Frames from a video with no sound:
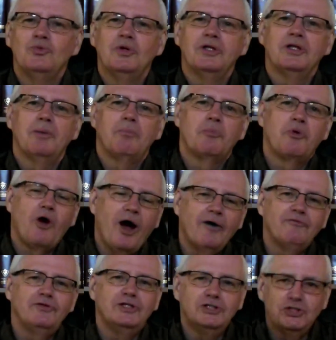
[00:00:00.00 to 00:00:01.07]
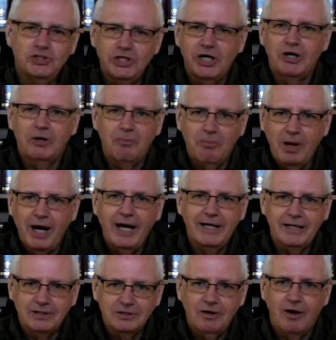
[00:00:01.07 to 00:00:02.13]
what the prophet
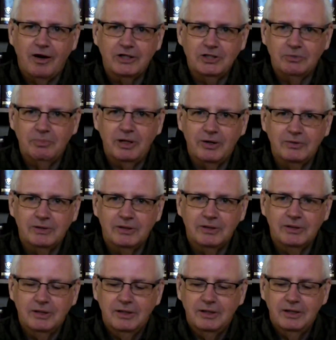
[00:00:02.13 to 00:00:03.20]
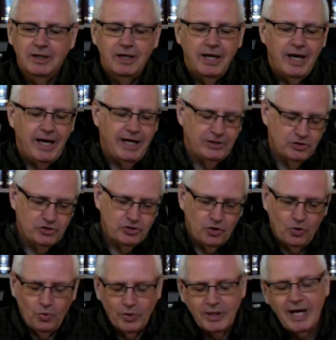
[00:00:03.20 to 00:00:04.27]
Jeremiah talked about. And
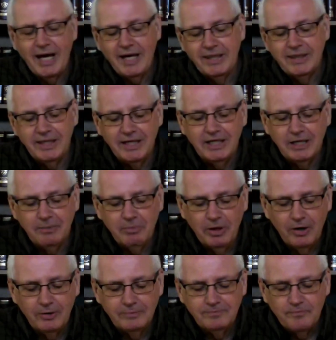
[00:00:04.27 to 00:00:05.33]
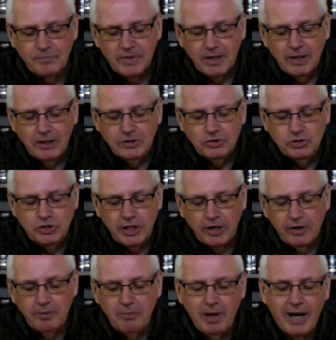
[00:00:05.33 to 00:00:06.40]
so when I think about
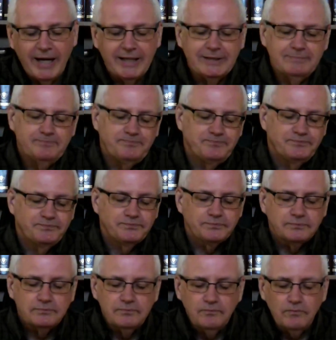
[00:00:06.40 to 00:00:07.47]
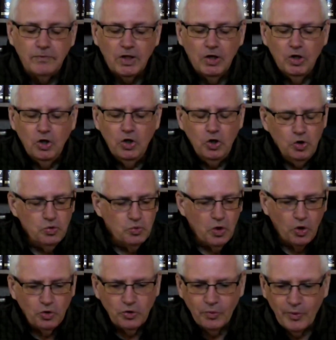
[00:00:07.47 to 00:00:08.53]
Jeremiah, who
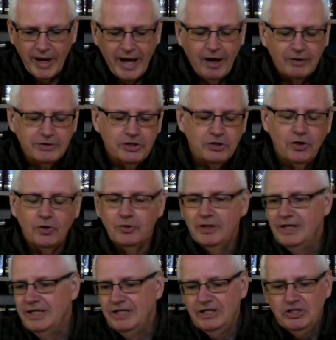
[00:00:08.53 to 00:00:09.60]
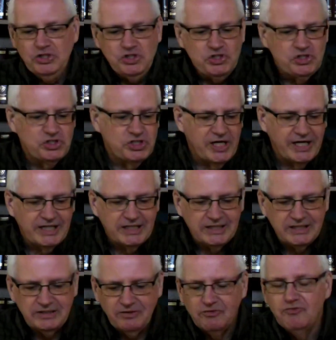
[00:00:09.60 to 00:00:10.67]
wrote around, you know,
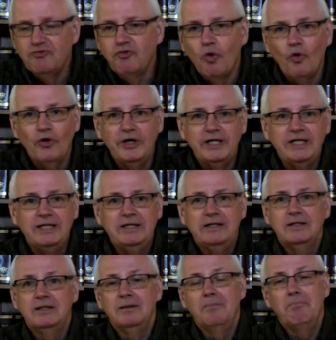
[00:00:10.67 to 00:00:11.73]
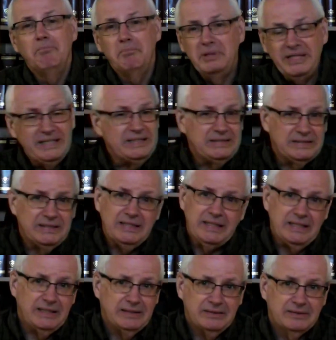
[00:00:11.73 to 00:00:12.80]
640 BC,